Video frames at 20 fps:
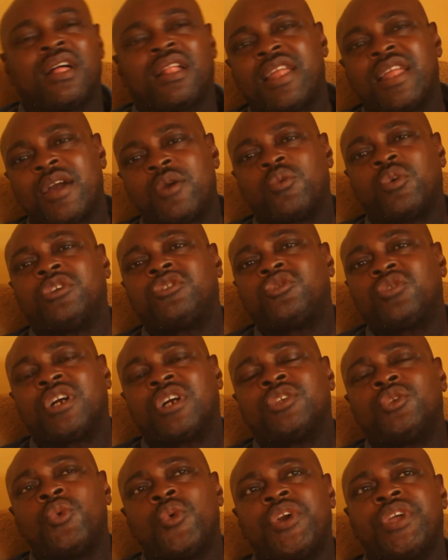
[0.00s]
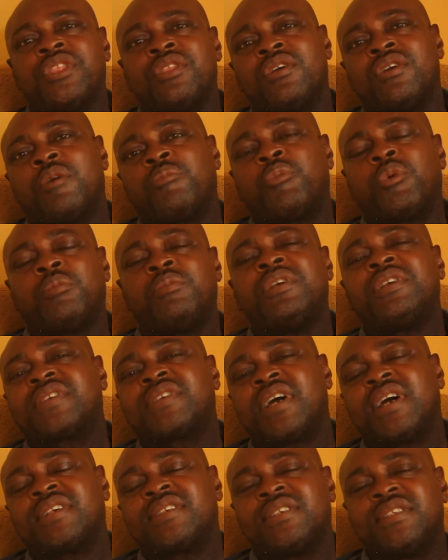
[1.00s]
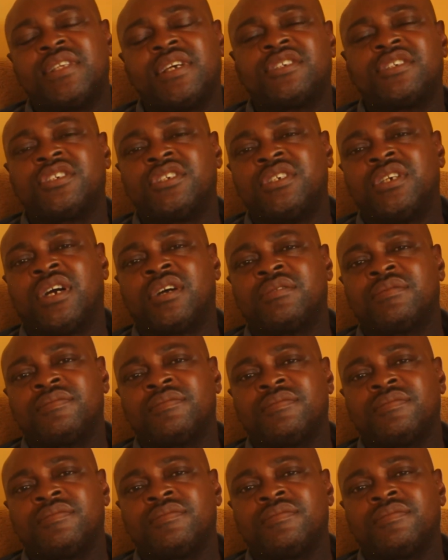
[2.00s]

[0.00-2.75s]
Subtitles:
Like what you are doing, you are publicizing Echija.